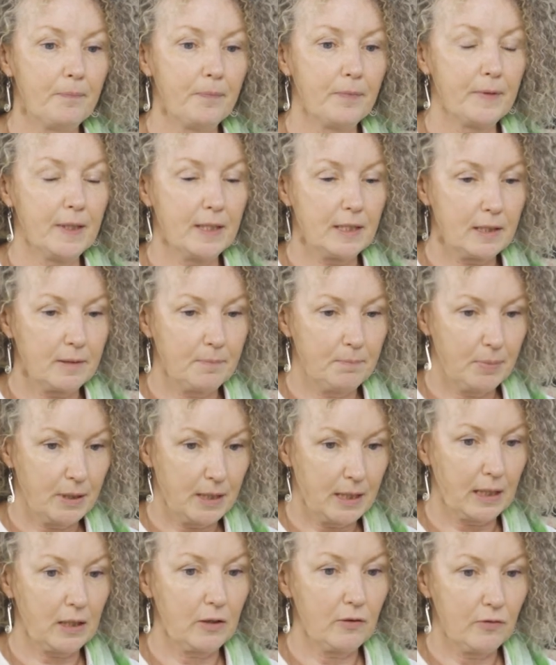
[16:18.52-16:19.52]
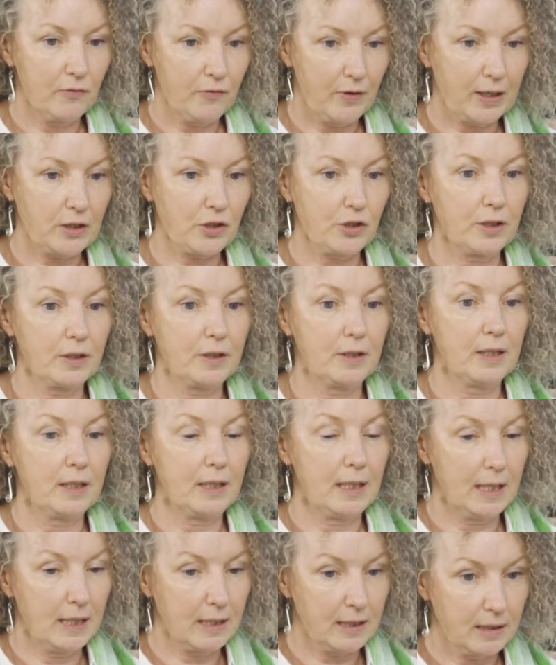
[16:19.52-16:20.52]
This particular infection
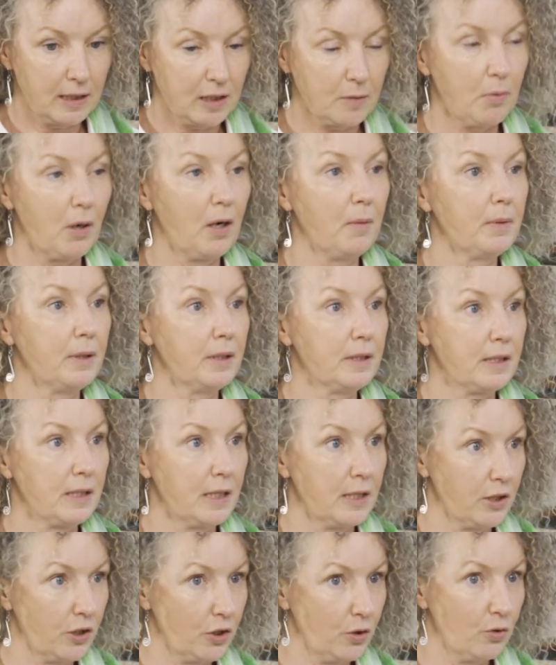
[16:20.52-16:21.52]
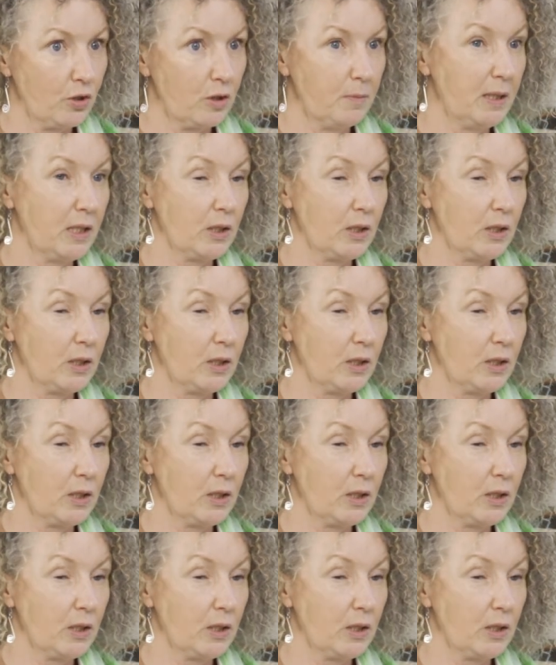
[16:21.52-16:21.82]
isn't as prominent as it used to be.